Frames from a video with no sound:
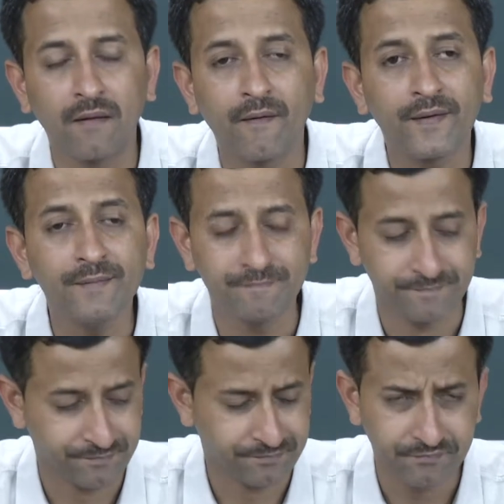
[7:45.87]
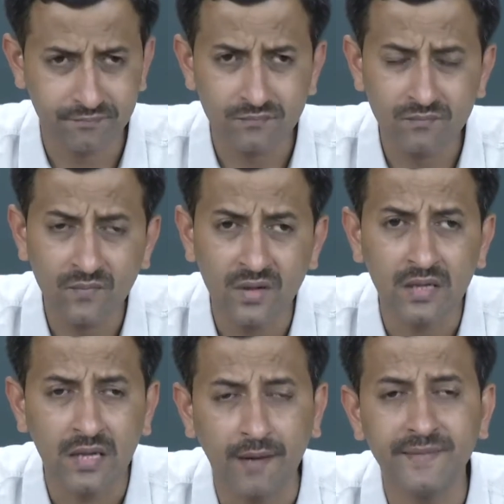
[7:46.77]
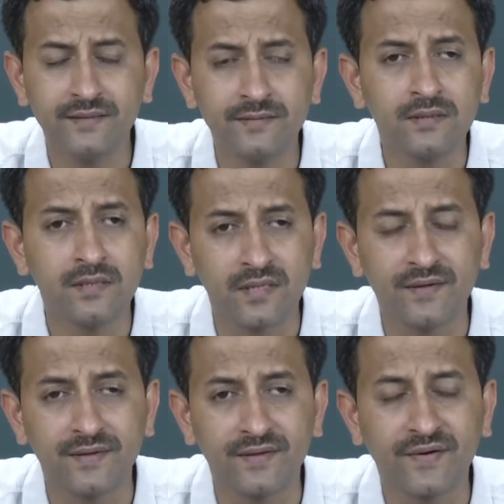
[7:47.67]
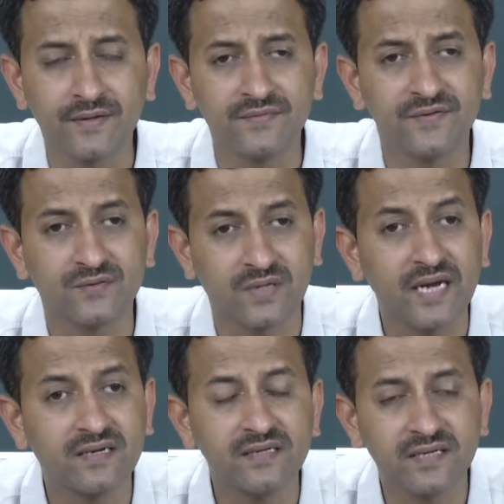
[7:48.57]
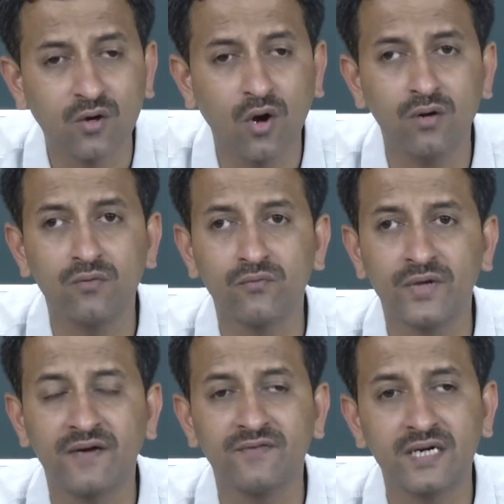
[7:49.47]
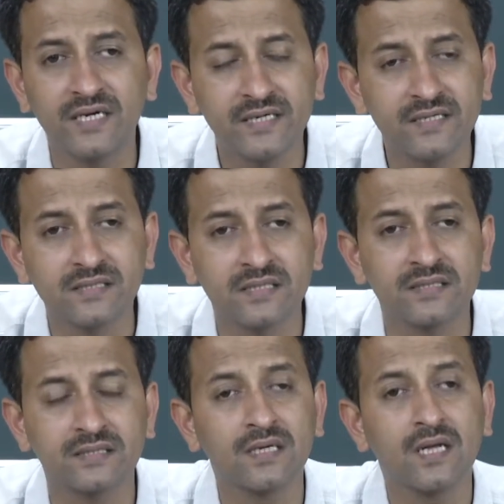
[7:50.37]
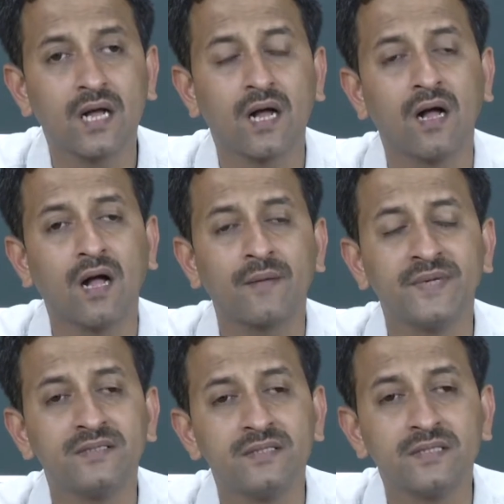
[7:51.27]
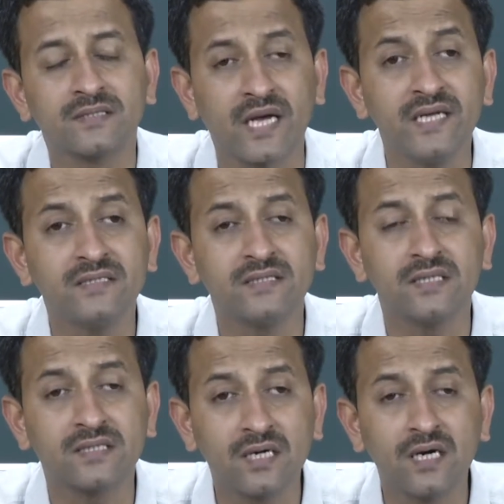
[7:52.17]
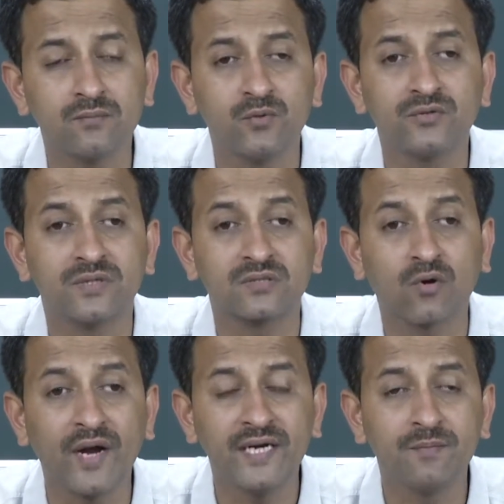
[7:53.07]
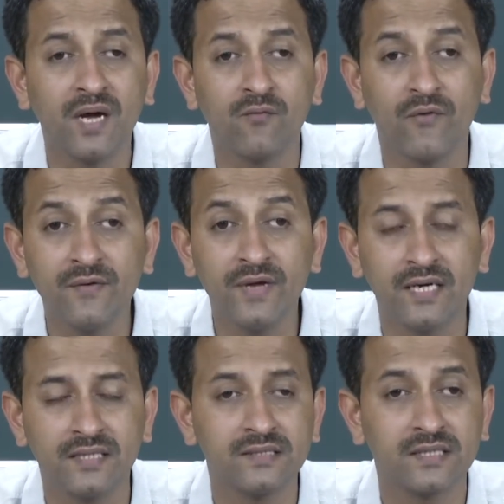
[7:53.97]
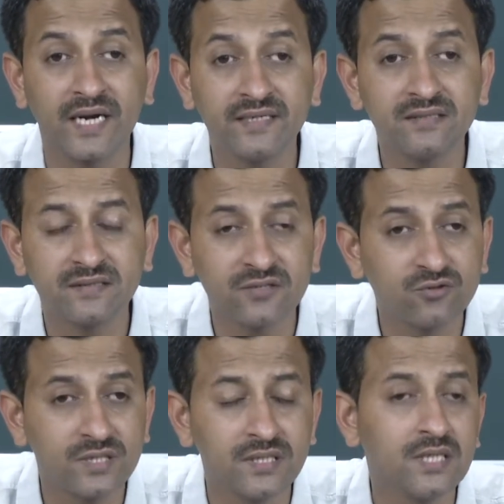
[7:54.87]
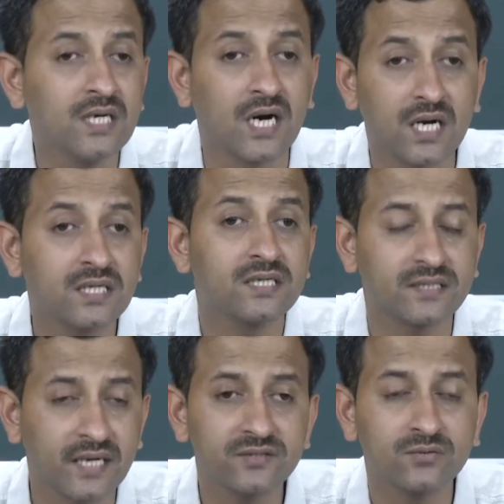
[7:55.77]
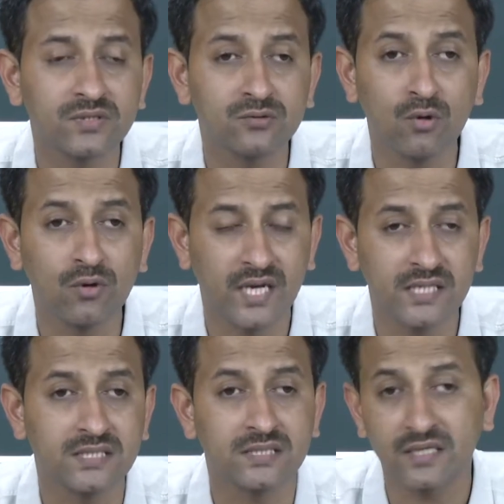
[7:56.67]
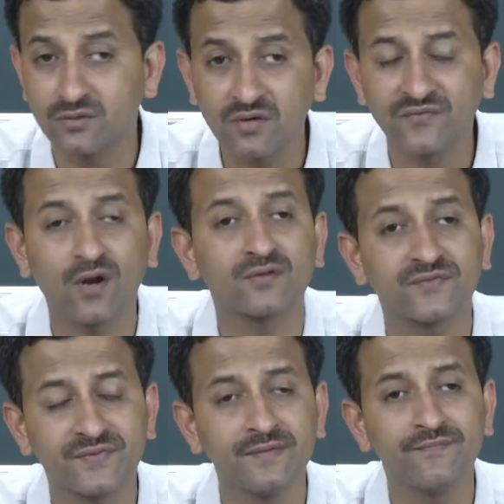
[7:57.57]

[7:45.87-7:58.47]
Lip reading: Okay. I mean, if you slightly recall, we have already discussed, science is a term which was coined by Whewell in the 19th century. Earlier science was known as natural philosophy.